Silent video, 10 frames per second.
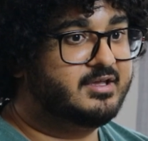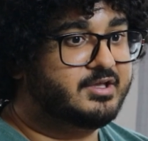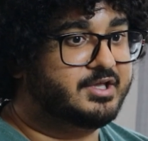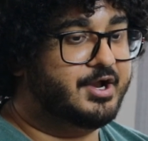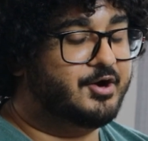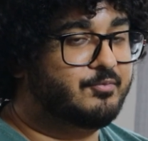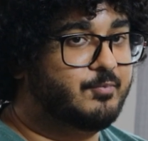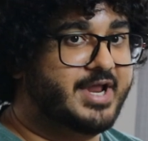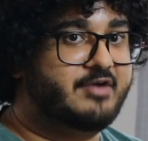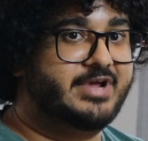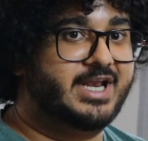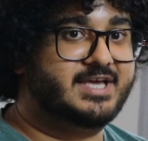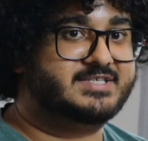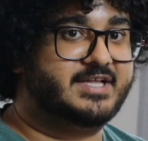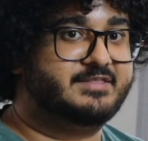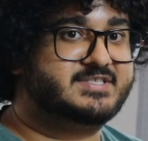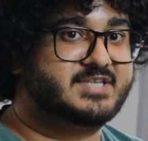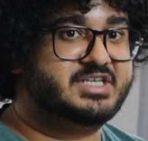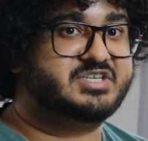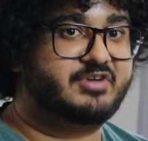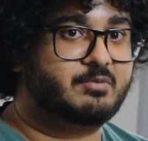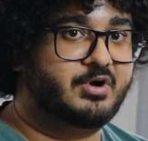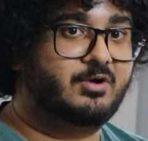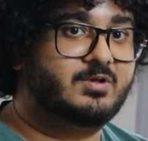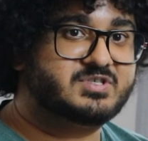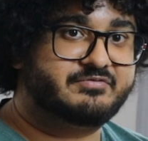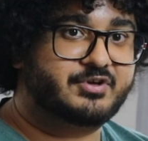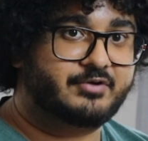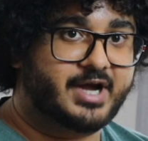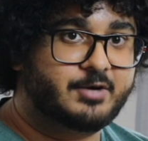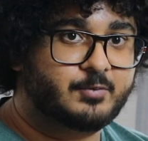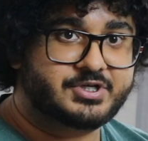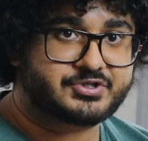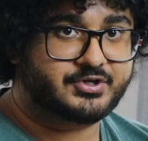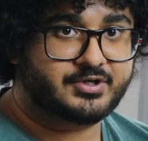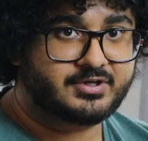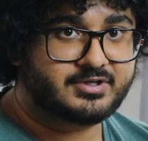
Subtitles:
you know, when I realized that the scientific miracles of the Quran weren't true,